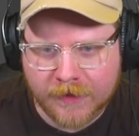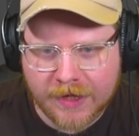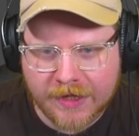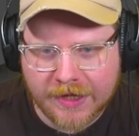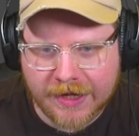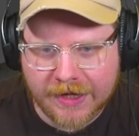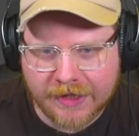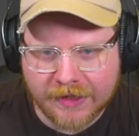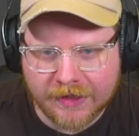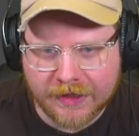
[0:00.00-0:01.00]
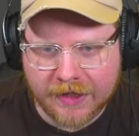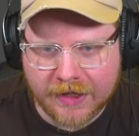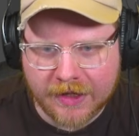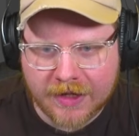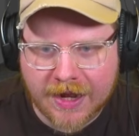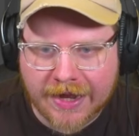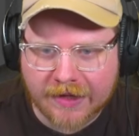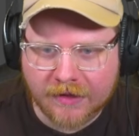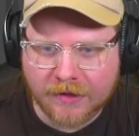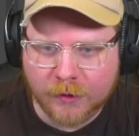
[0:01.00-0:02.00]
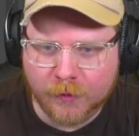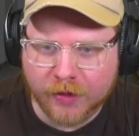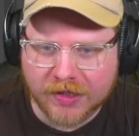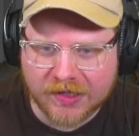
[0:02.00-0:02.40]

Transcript: and then you put